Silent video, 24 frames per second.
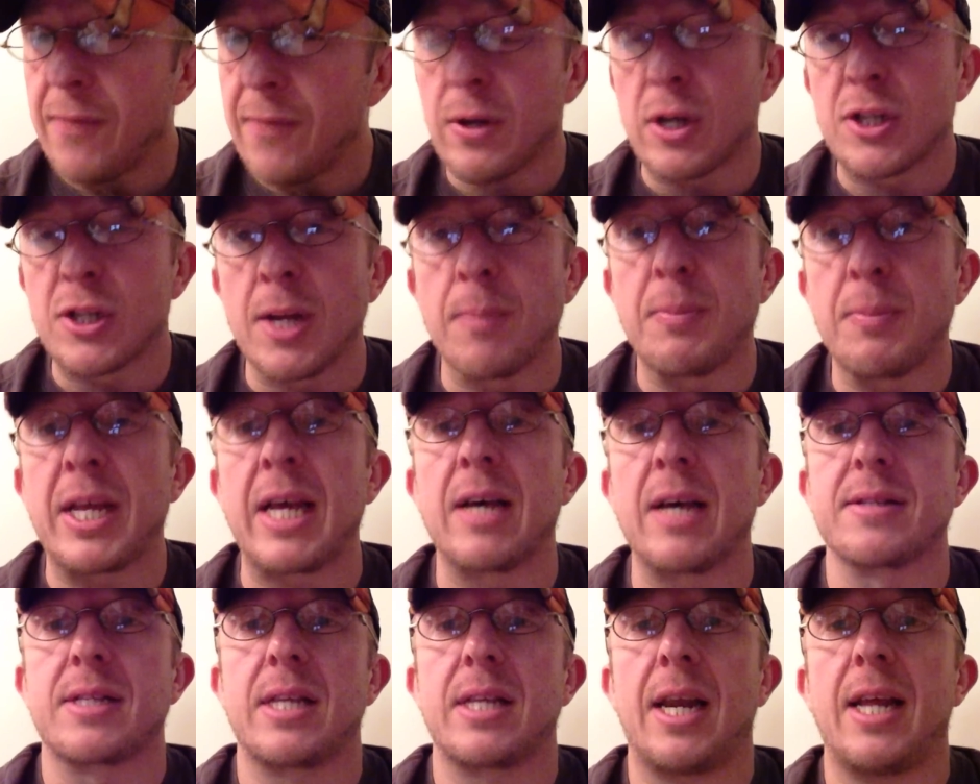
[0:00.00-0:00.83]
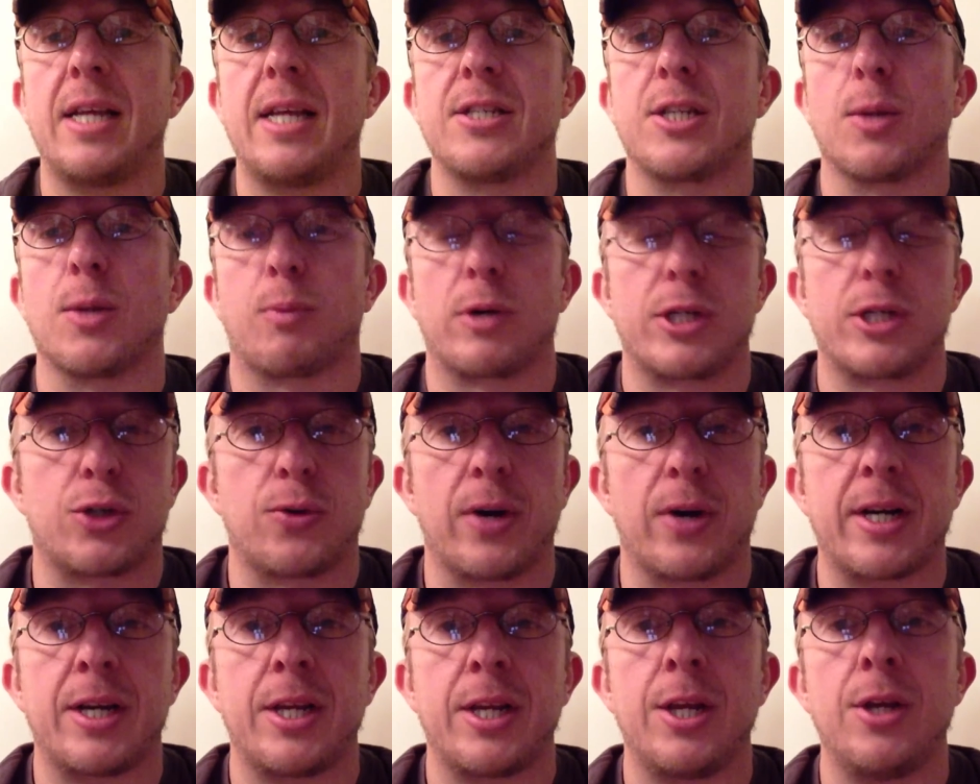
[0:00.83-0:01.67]
if there's something else that ends up
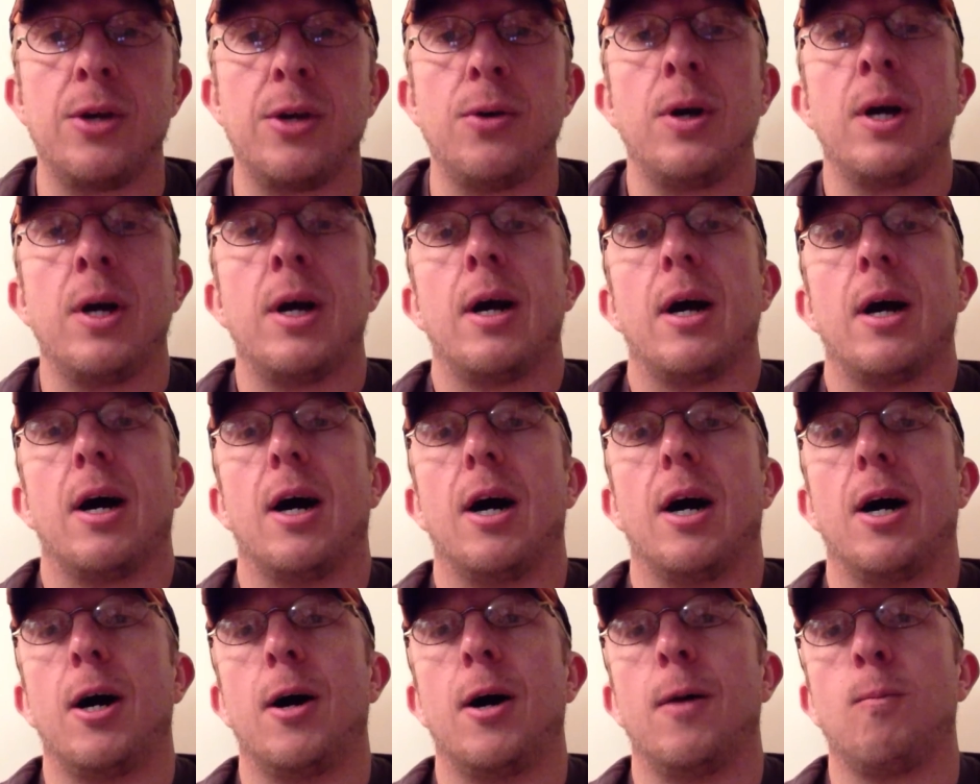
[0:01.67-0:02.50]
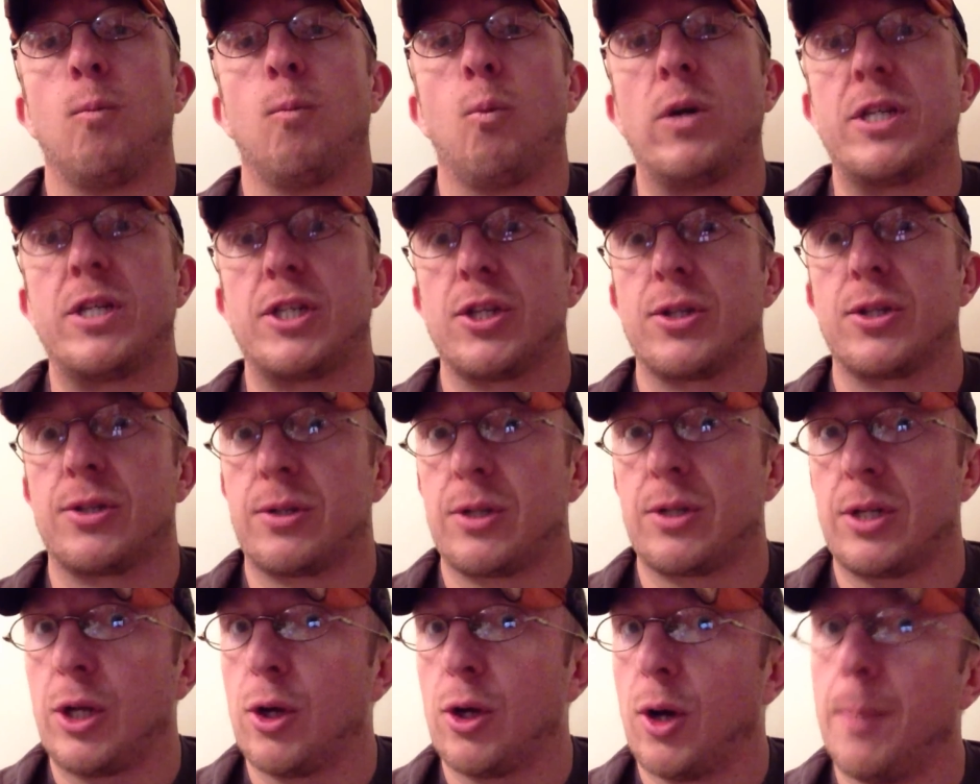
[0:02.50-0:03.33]
restricting you, which
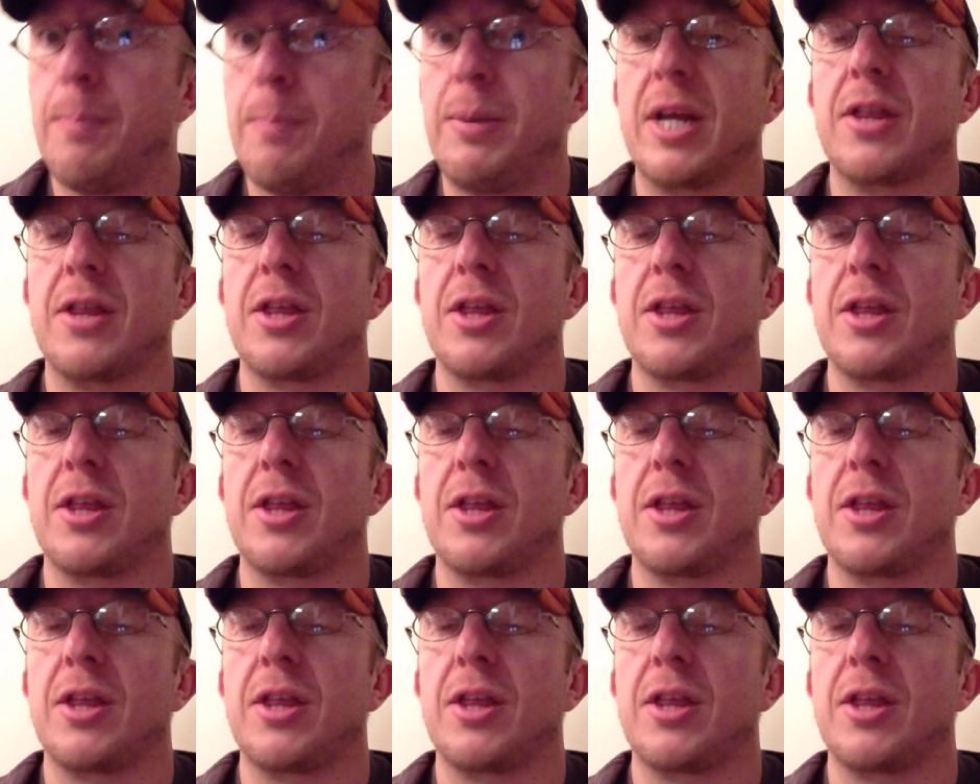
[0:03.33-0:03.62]
is a